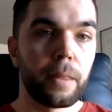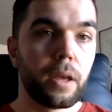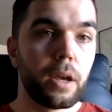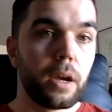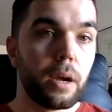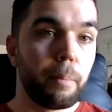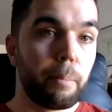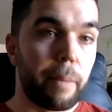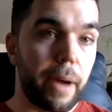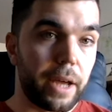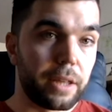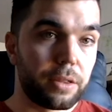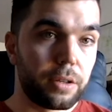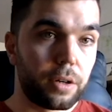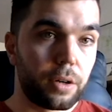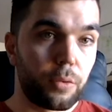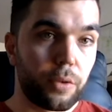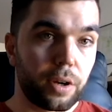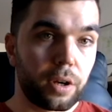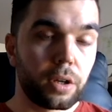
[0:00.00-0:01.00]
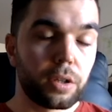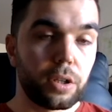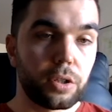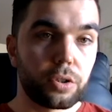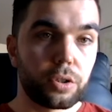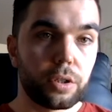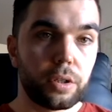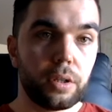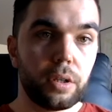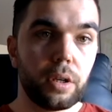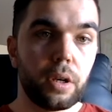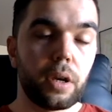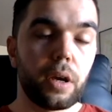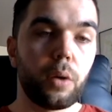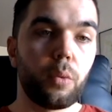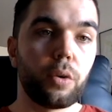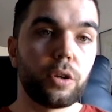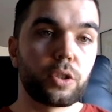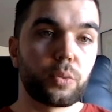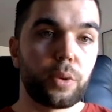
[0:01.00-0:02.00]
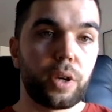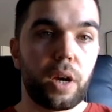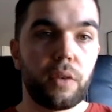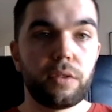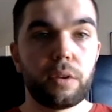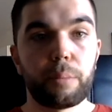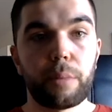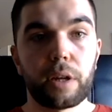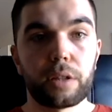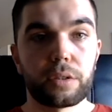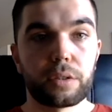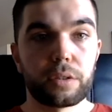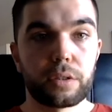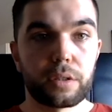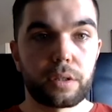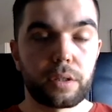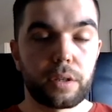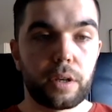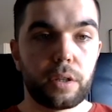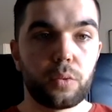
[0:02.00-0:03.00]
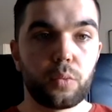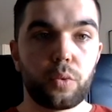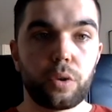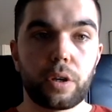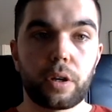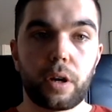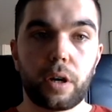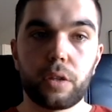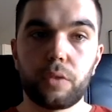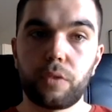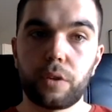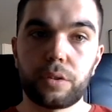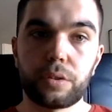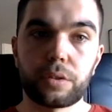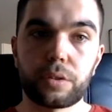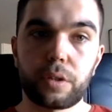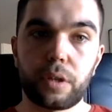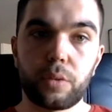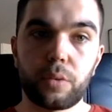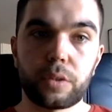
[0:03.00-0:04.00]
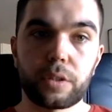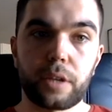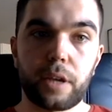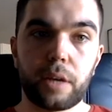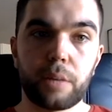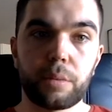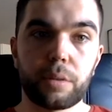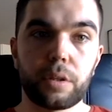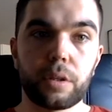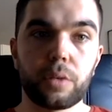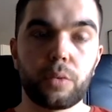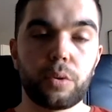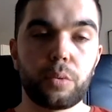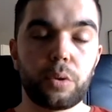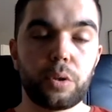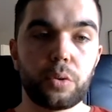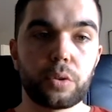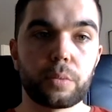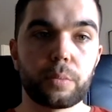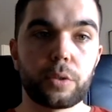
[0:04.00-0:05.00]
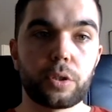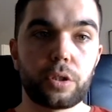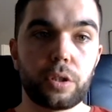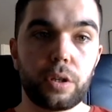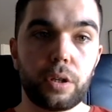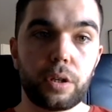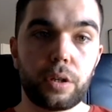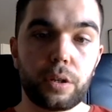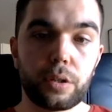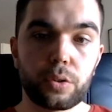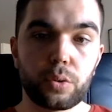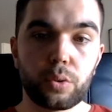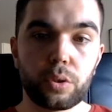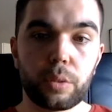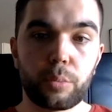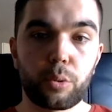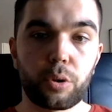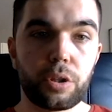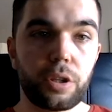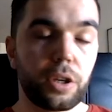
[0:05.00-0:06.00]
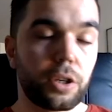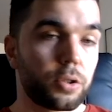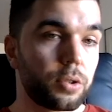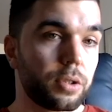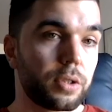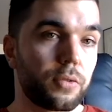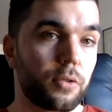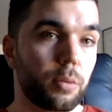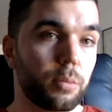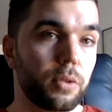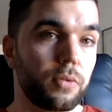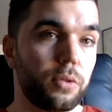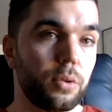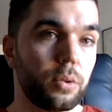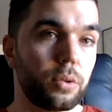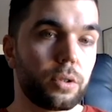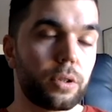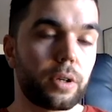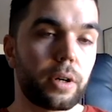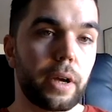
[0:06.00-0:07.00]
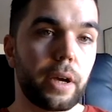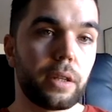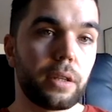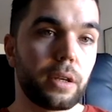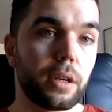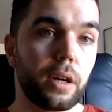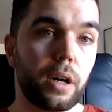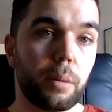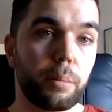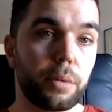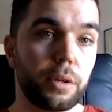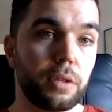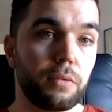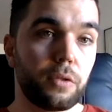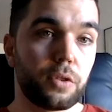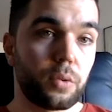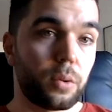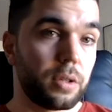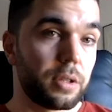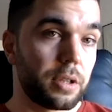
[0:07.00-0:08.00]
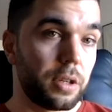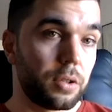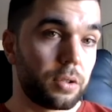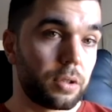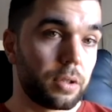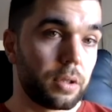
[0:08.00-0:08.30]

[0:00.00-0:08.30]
pattern recognition. And once we have the patterns and we kind of understand what's happening, we will use machine learning to do the predictions from the future, ending up in visualization.